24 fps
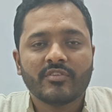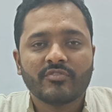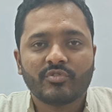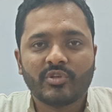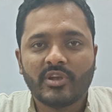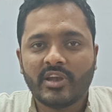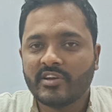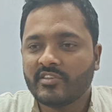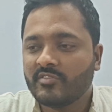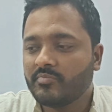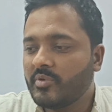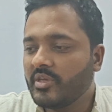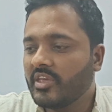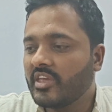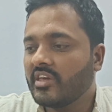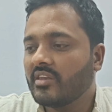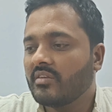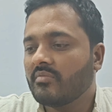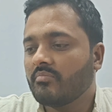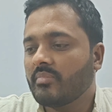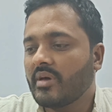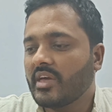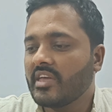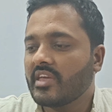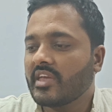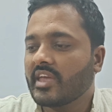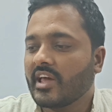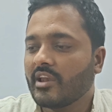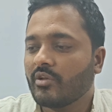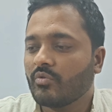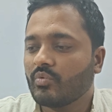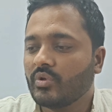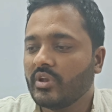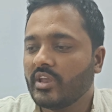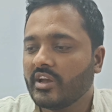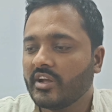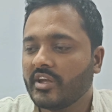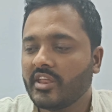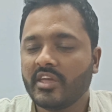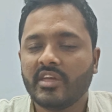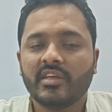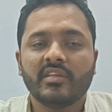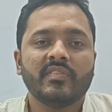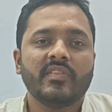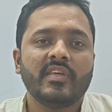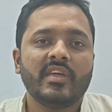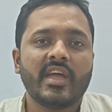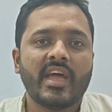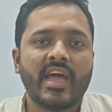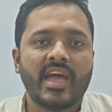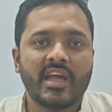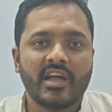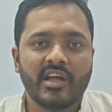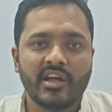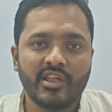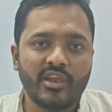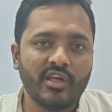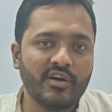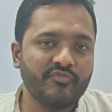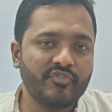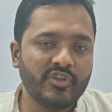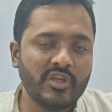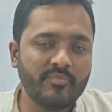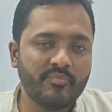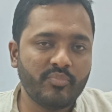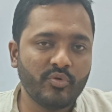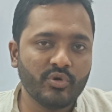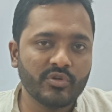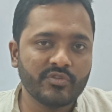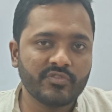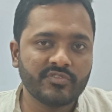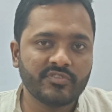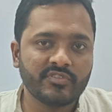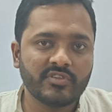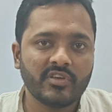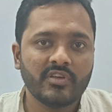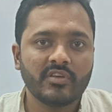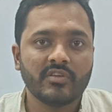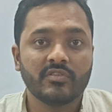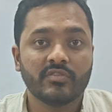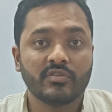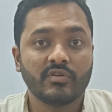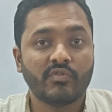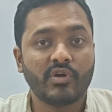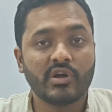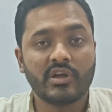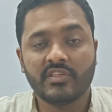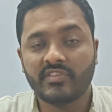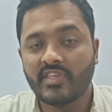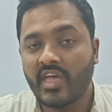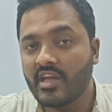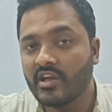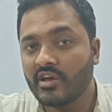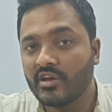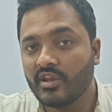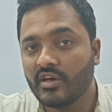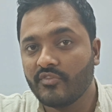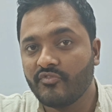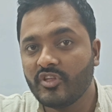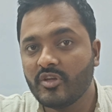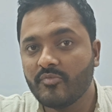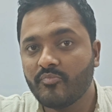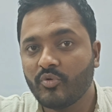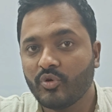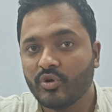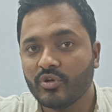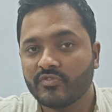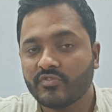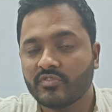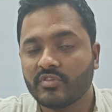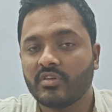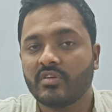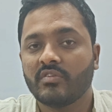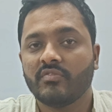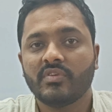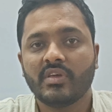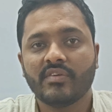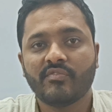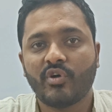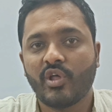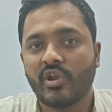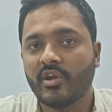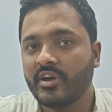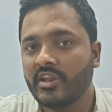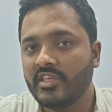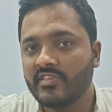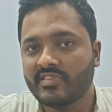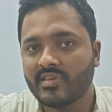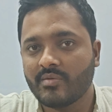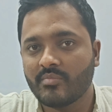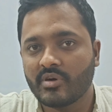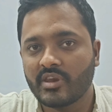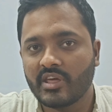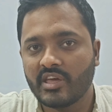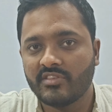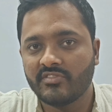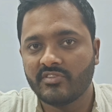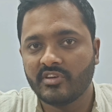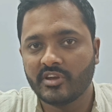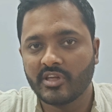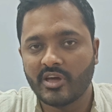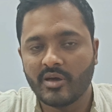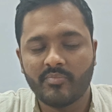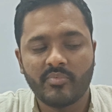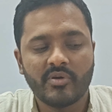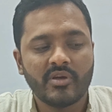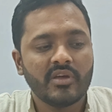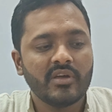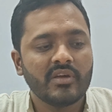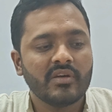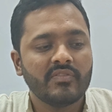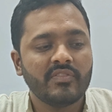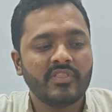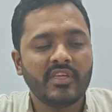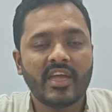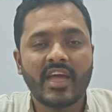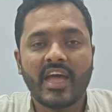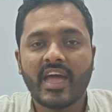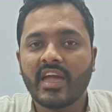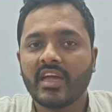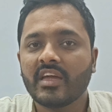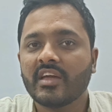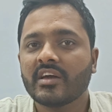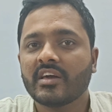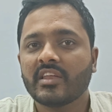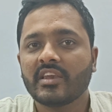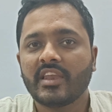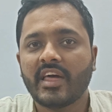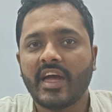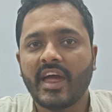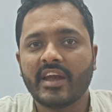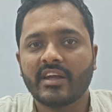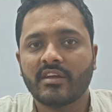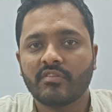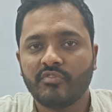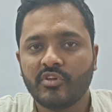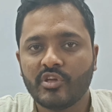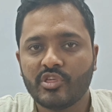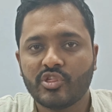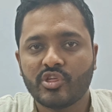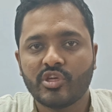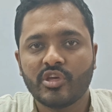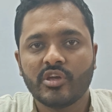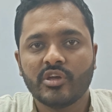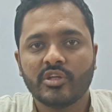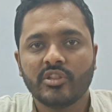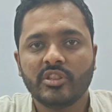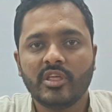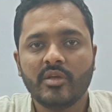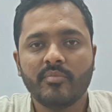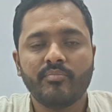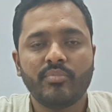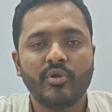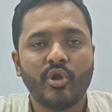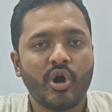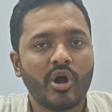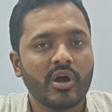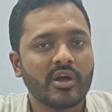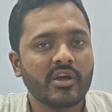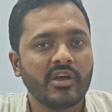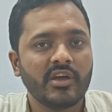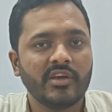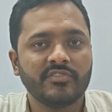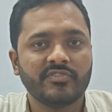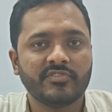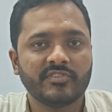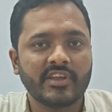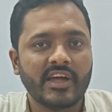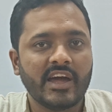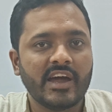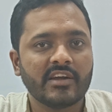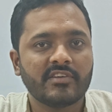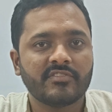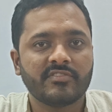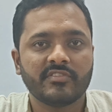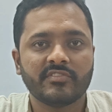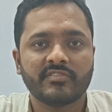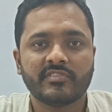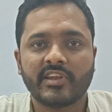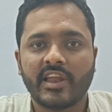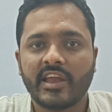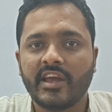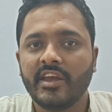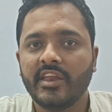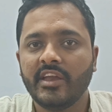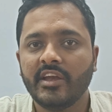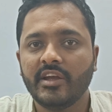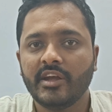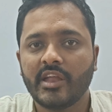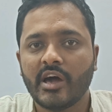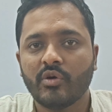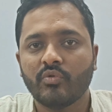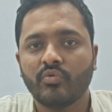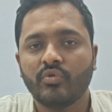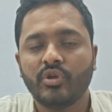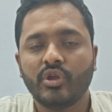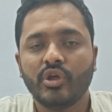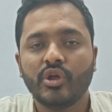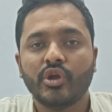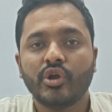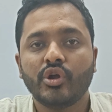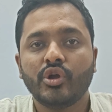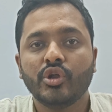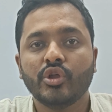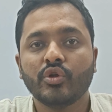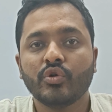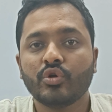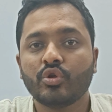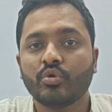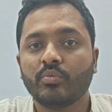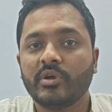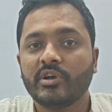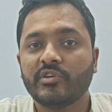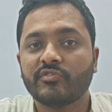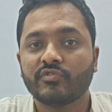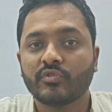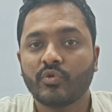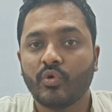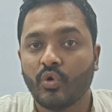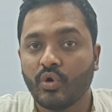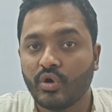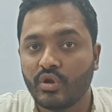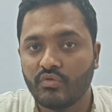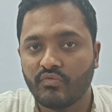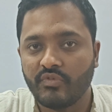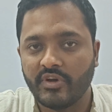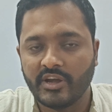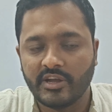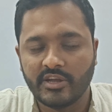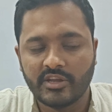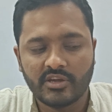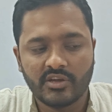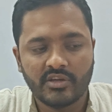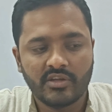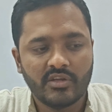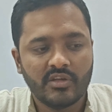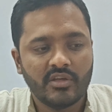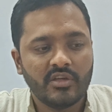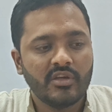So let's begin by calculating the angle of repose. So what is angle of repose? We have already summarized it up. The angle at which the block starts sliding down due to its own weight.